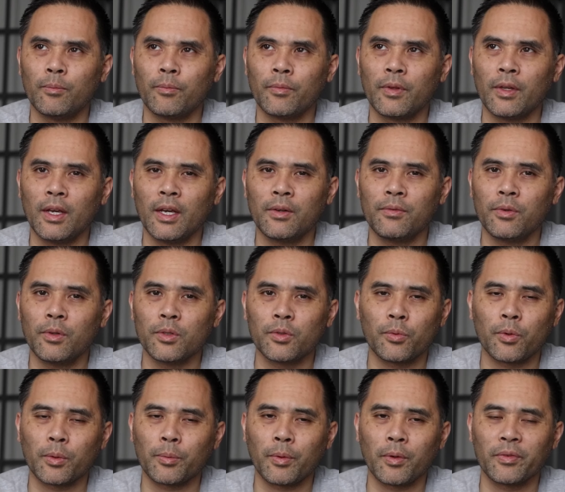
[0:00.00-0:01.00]
the headphones
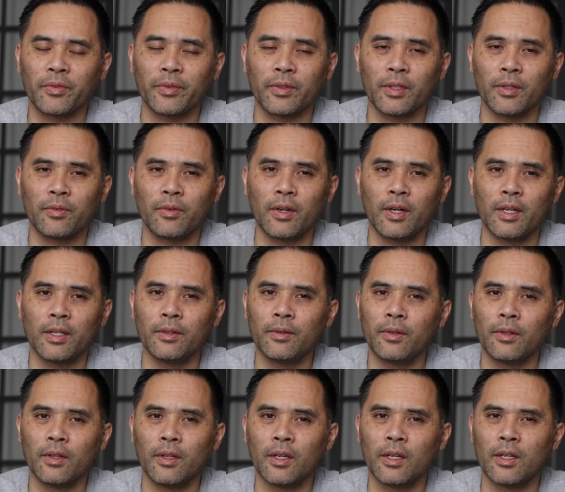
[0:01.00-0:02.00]
work perfectly
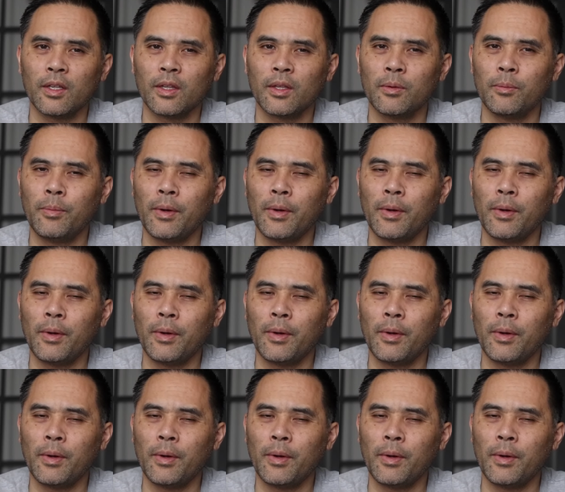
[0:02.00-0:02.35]
fine. The